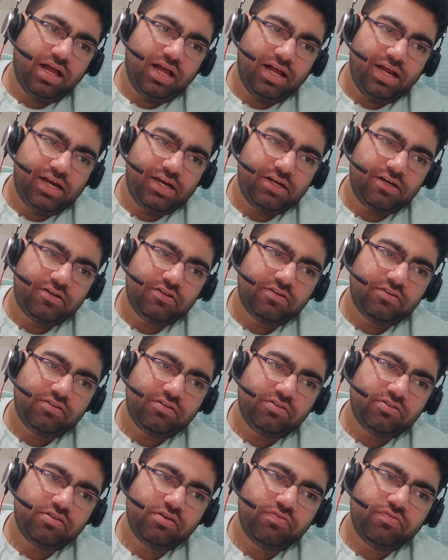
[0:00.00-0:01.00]
and
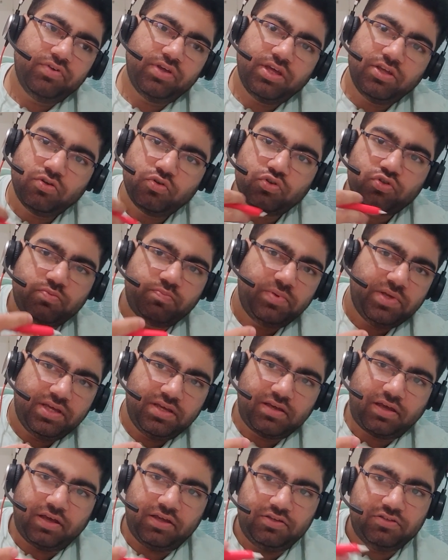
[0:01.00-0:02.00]
the way you
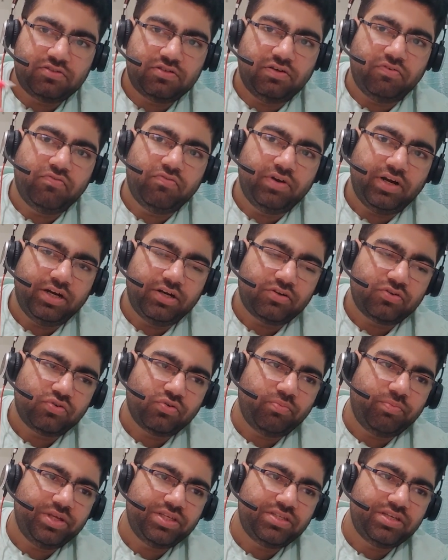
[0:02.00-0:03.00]
speak is different.
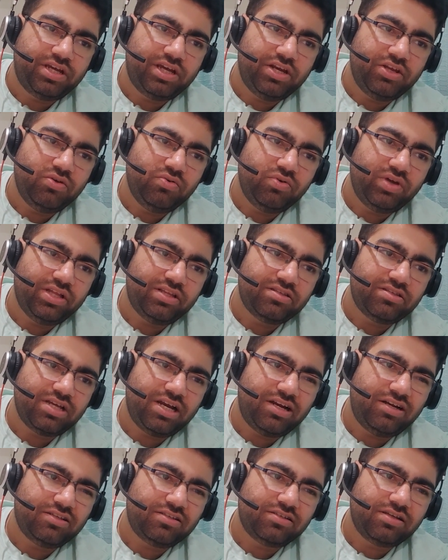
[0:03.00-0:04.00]
So basically you can
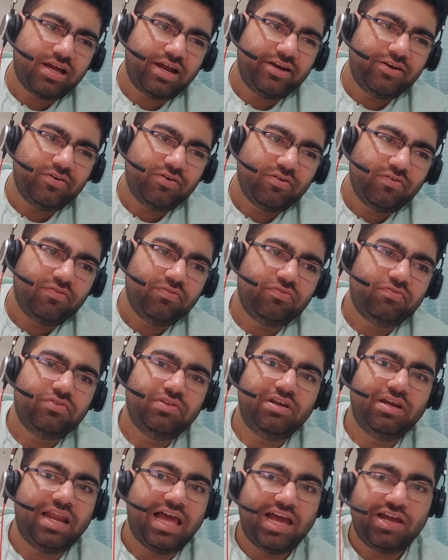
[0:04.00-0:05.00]
say it is kind of
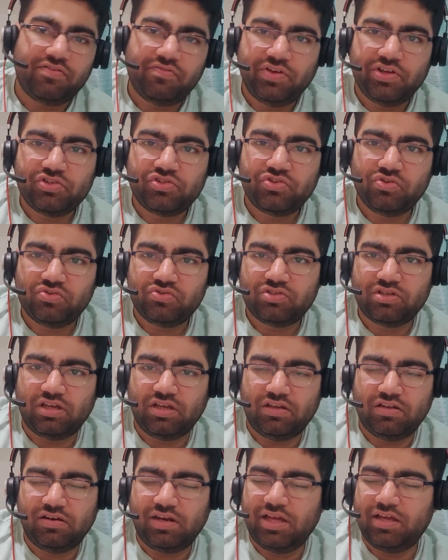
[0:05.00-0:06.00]
the language you
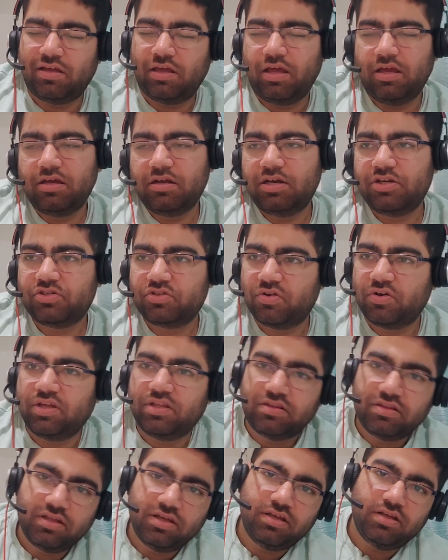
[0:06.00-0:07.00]
say, like English or
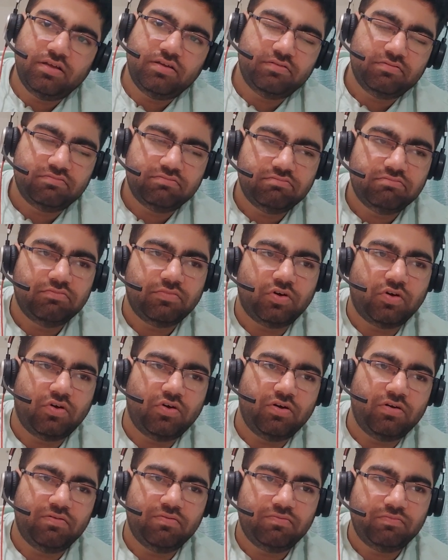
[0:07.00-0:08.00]
Hindi
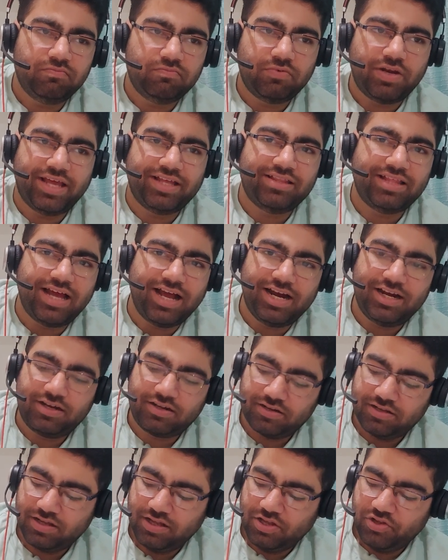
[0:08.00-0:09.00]
or like
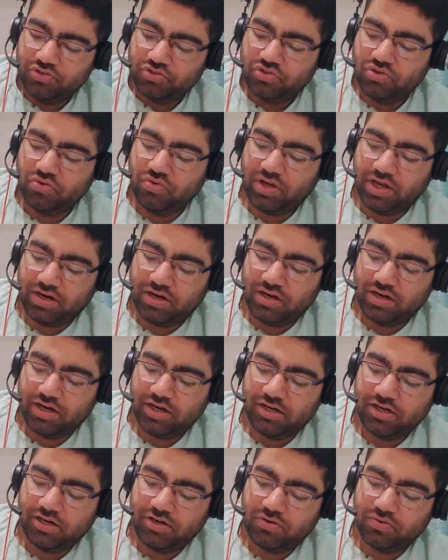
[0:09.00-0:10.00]
that. So you can
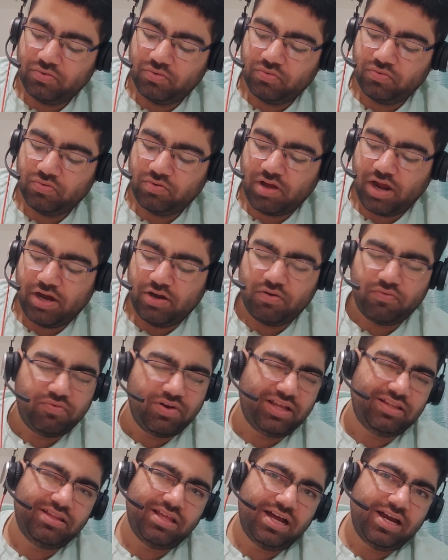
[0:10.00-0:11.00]
relate it to kind
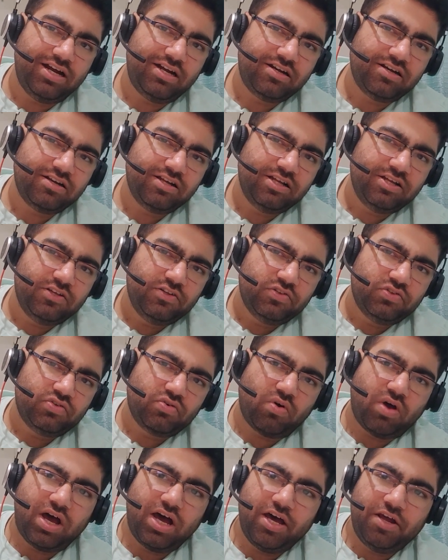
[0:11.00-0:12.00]
of like that.
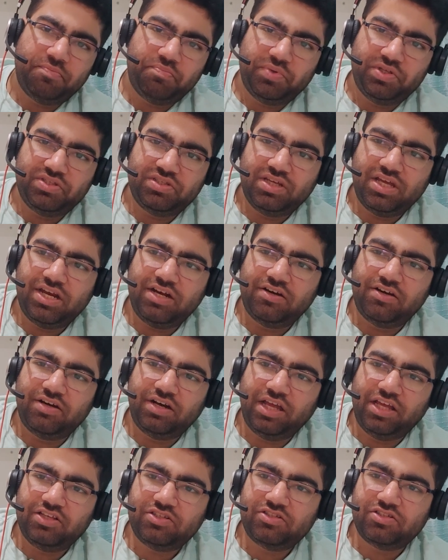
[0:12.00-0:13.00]
So RPC and
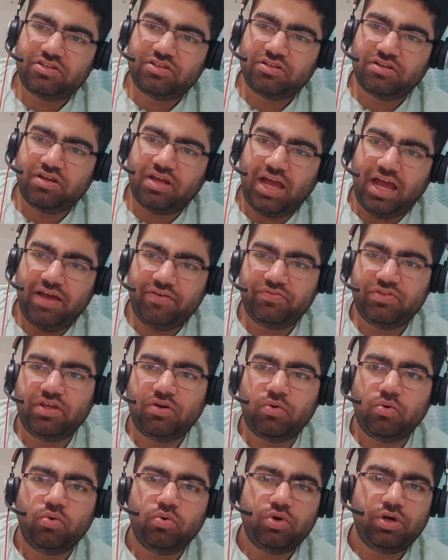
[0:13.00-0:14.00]
REST have
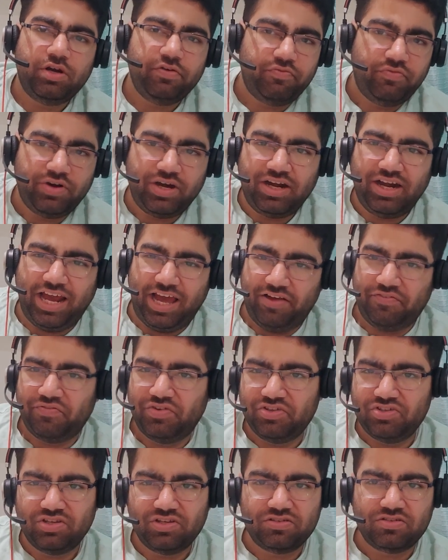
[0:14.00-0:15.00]
their own different
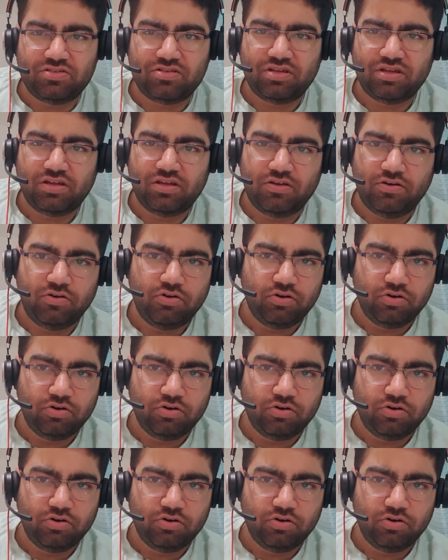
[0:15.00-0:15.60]
languages